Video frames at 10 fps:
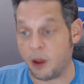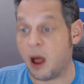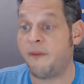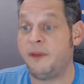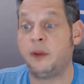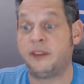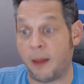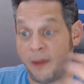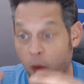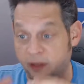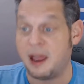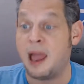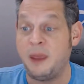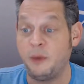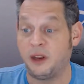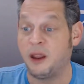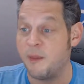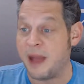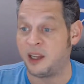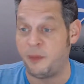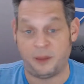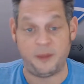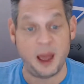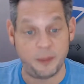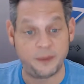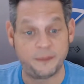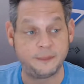me off. He would tell me what time he was going to come back to pick me up.